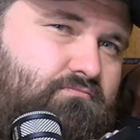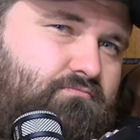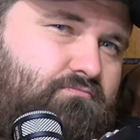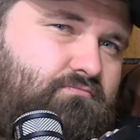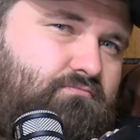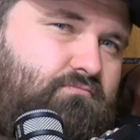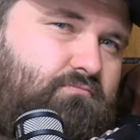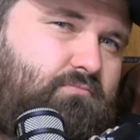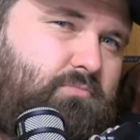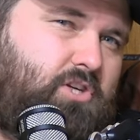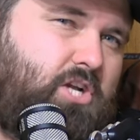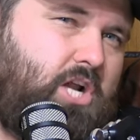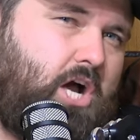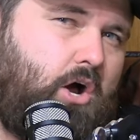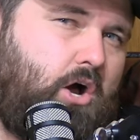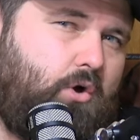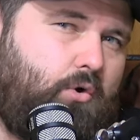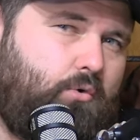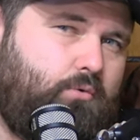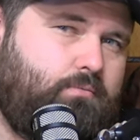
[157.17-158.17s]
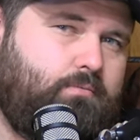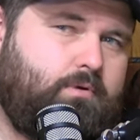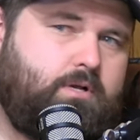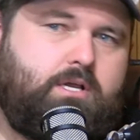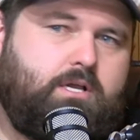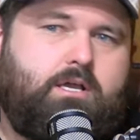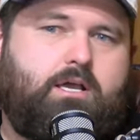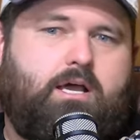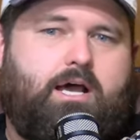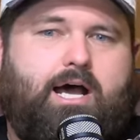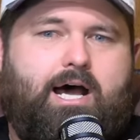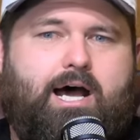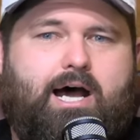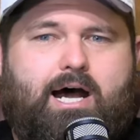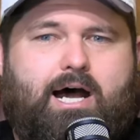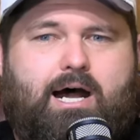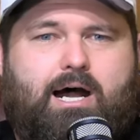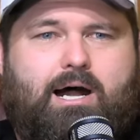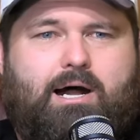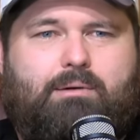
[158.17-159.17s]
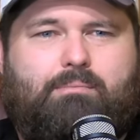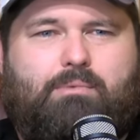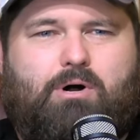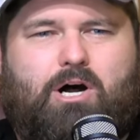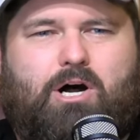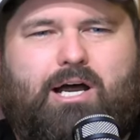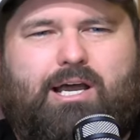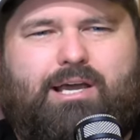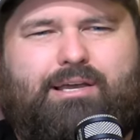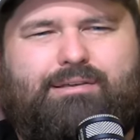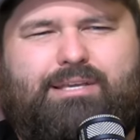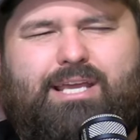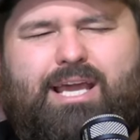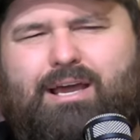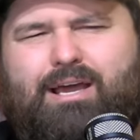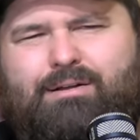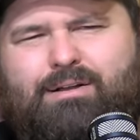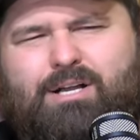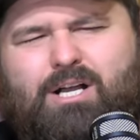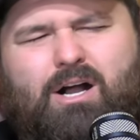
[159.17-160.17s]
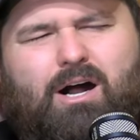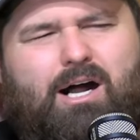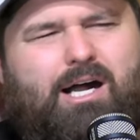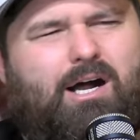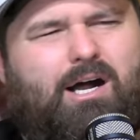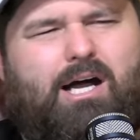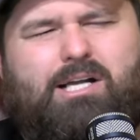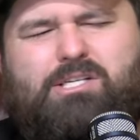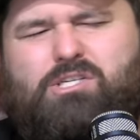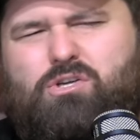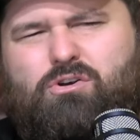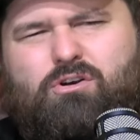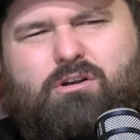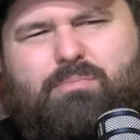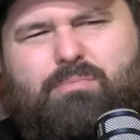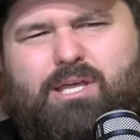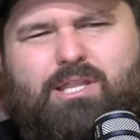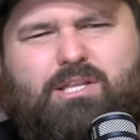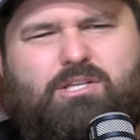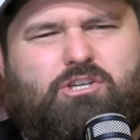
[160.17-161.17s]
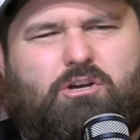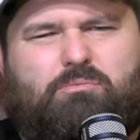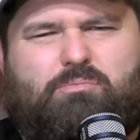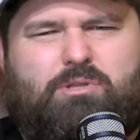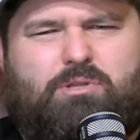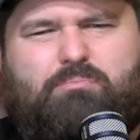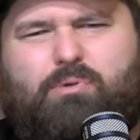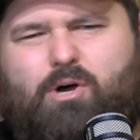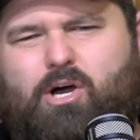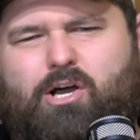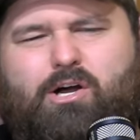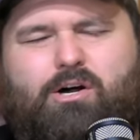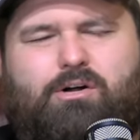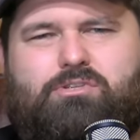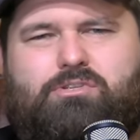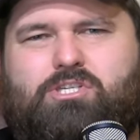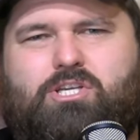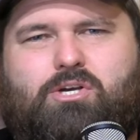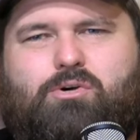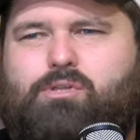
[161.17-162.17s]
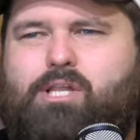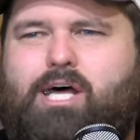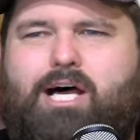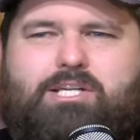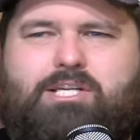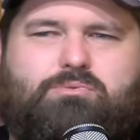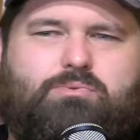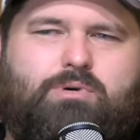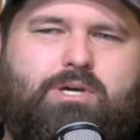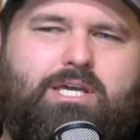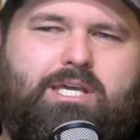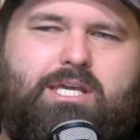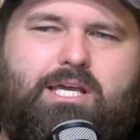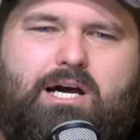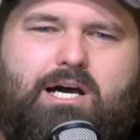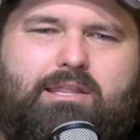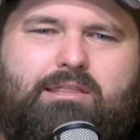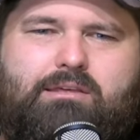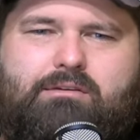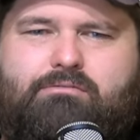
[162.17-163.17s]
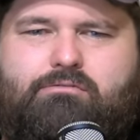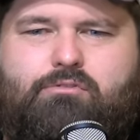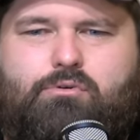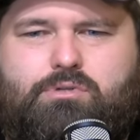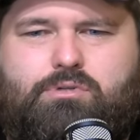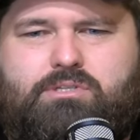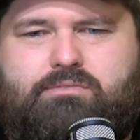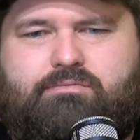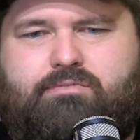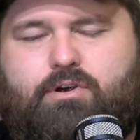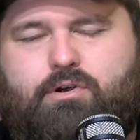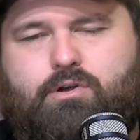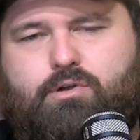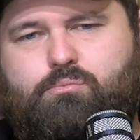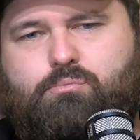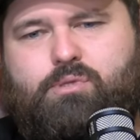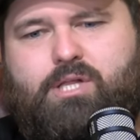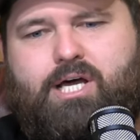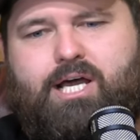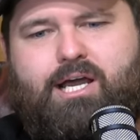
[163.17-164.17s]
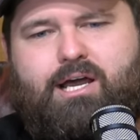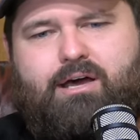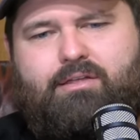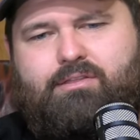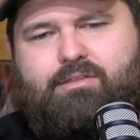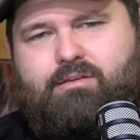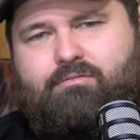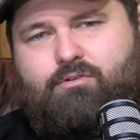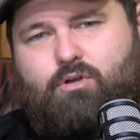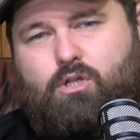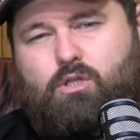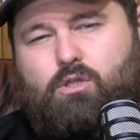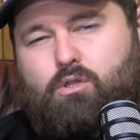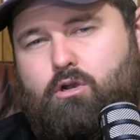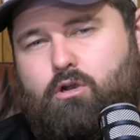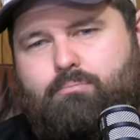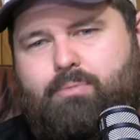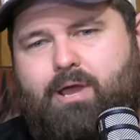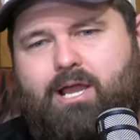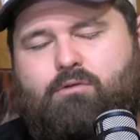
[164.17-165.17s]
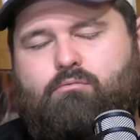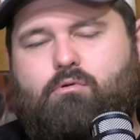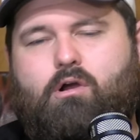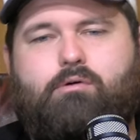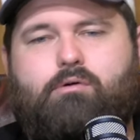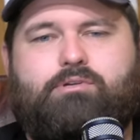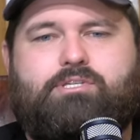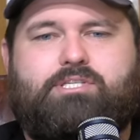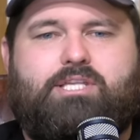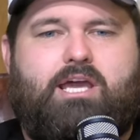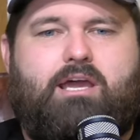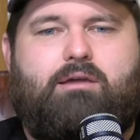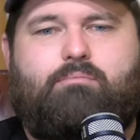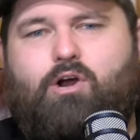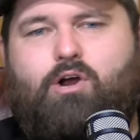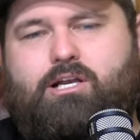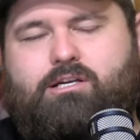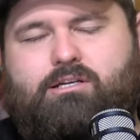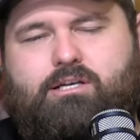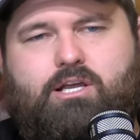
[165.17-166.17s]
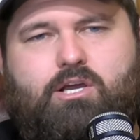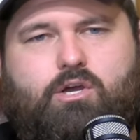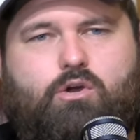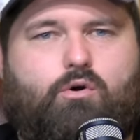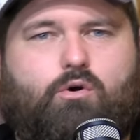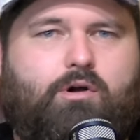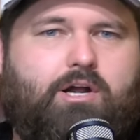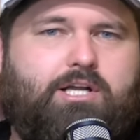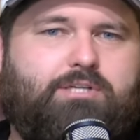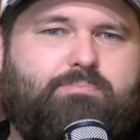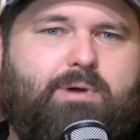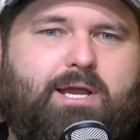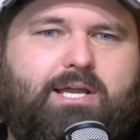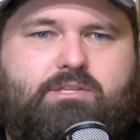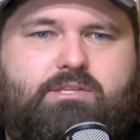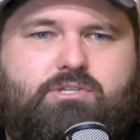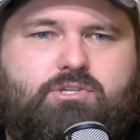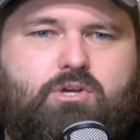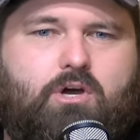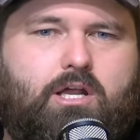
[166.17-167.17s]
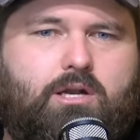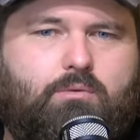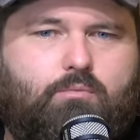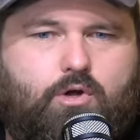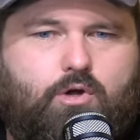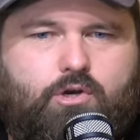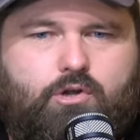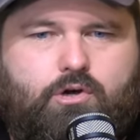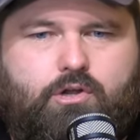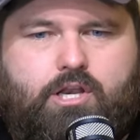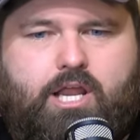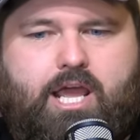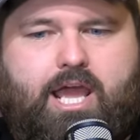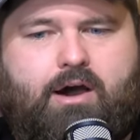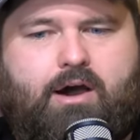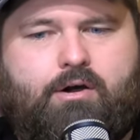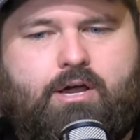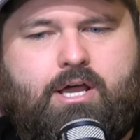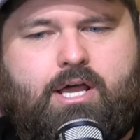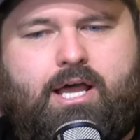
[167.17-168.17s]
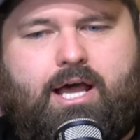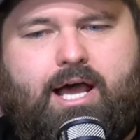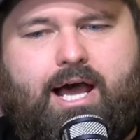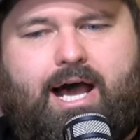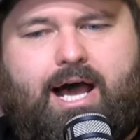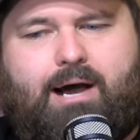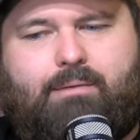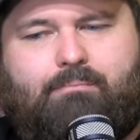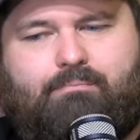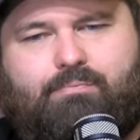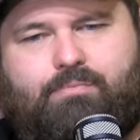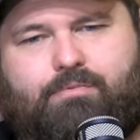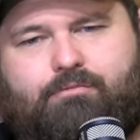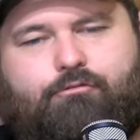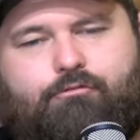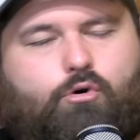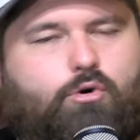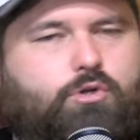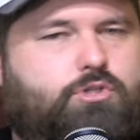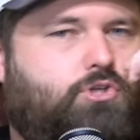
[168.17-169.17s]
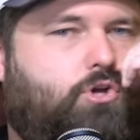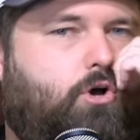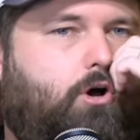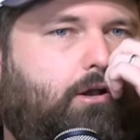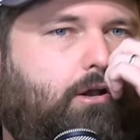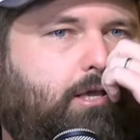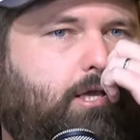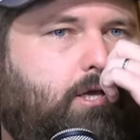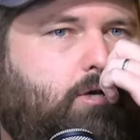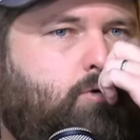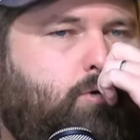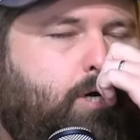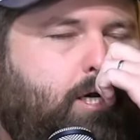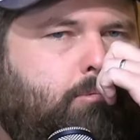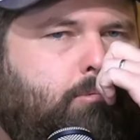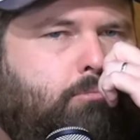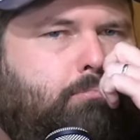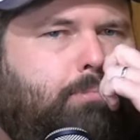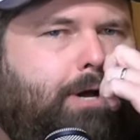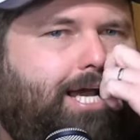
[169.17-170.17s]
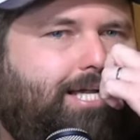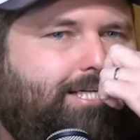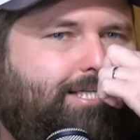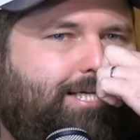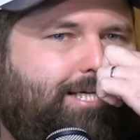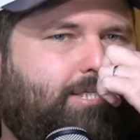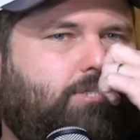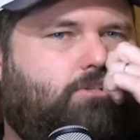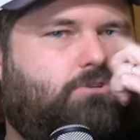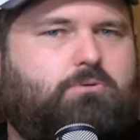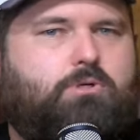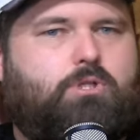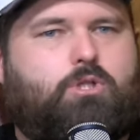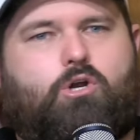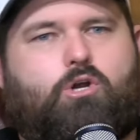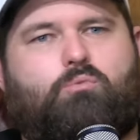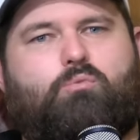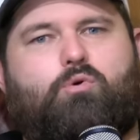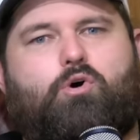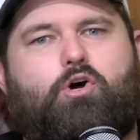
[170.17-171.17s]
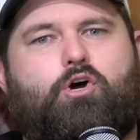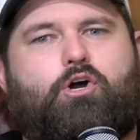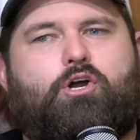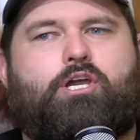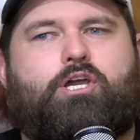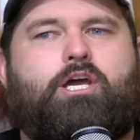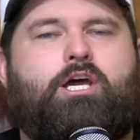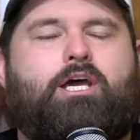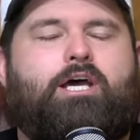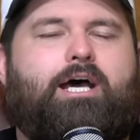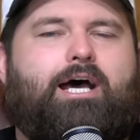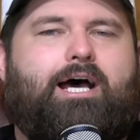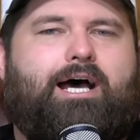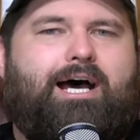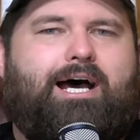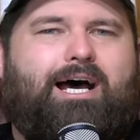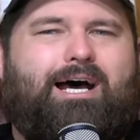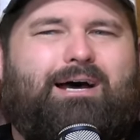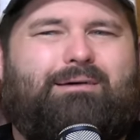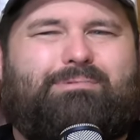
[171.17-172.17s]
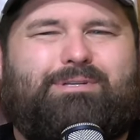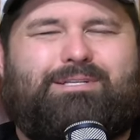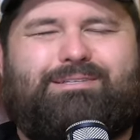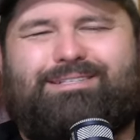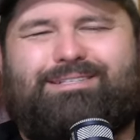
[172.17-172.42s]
No. Um, I yeah, I, I, saw him being the top of the buy hold sell last week. I think Ford's a very good player. I think they've got a lot of back rowers there. Martin Corey's back in the side and whatnot now. Um, Ford's got incredible base. He gets through a lot of work, uh, but uh,